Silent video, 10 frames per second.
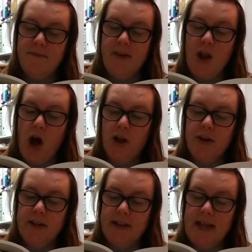Fin
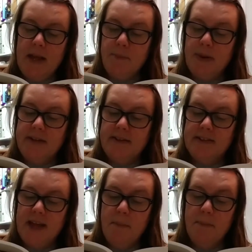on, leap,
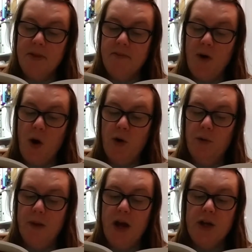skim the
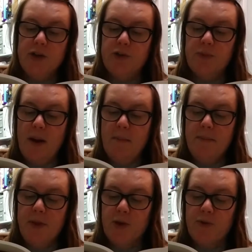foam,
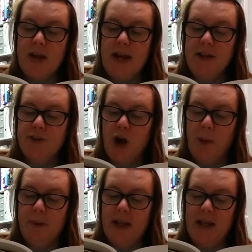swim the green
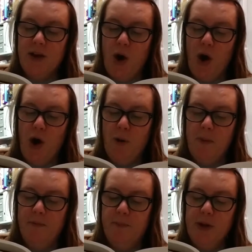toppling comb
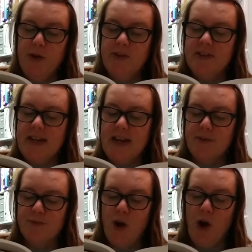of blue
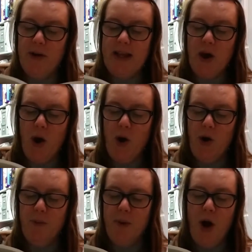seas rolling
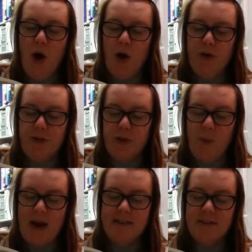home under the
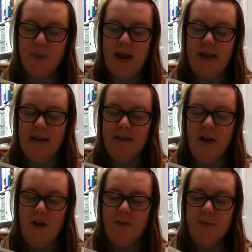west wind
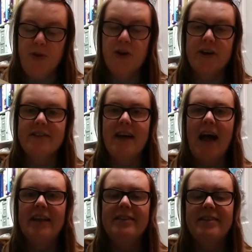from
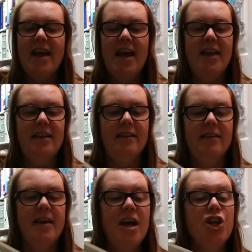Yucatan to
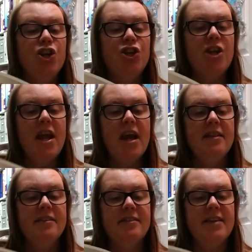Ind. Shear
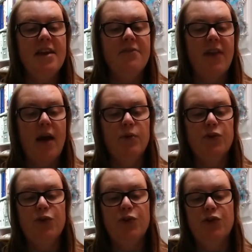the sea
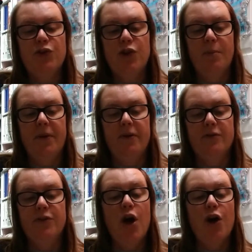flowers to
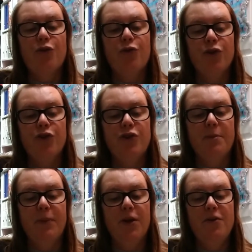stubbles, crush
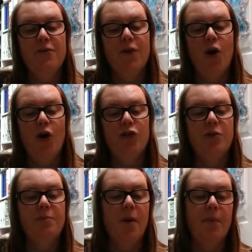the blue floor
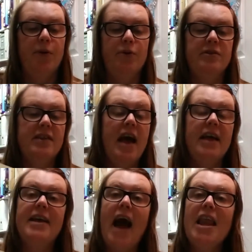to bubbles,
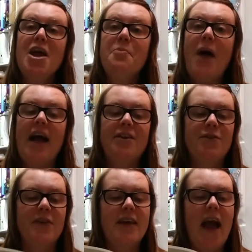gallop and
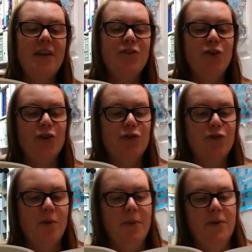forget your
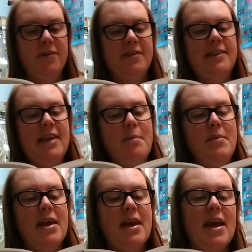troubles,
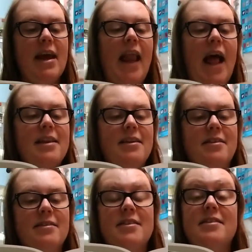skimming in
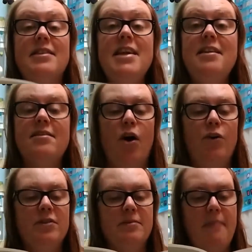gladness the sea
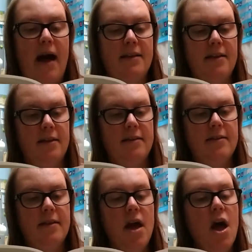salt's madness.